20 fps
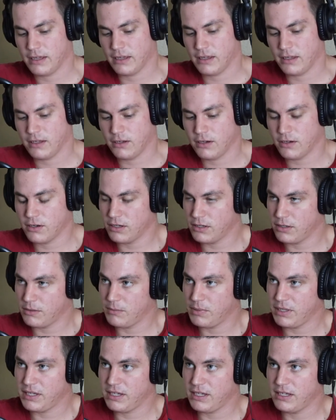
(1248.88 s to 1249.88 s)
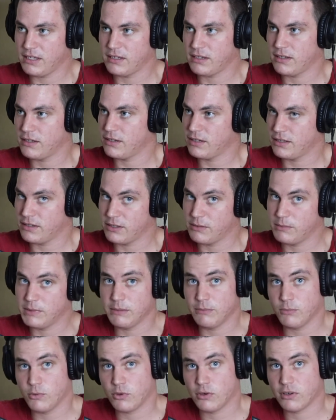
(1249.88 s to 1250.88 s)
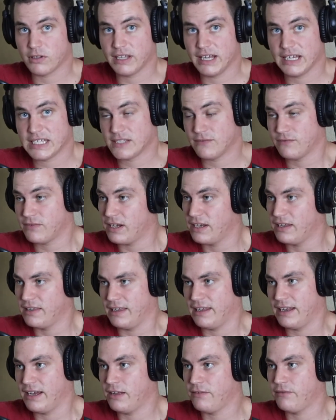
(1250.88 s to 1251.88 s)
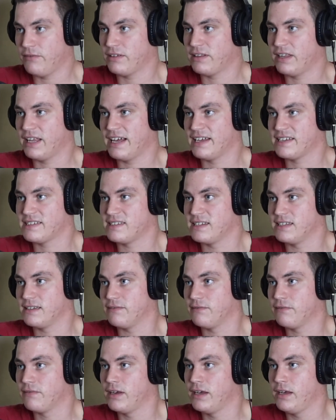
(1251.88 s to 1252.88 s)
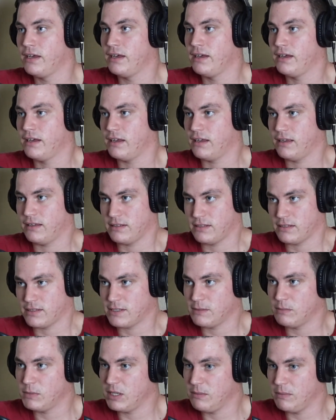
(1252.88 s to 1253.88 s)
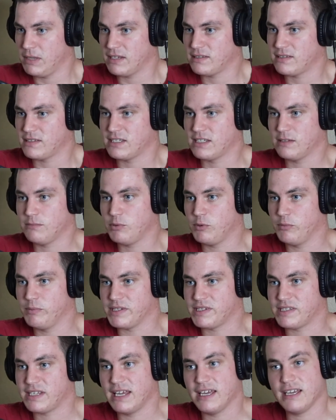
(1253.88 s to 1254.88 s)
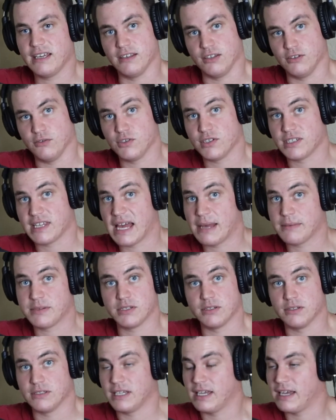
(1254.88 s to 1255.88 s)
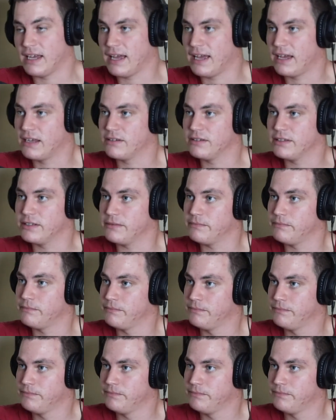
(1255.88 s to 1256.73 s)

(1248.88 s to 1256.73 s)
you're going to be a little bit more classified in that alpha class if somebody makes a simple mistake and you just absolutely can't handle it.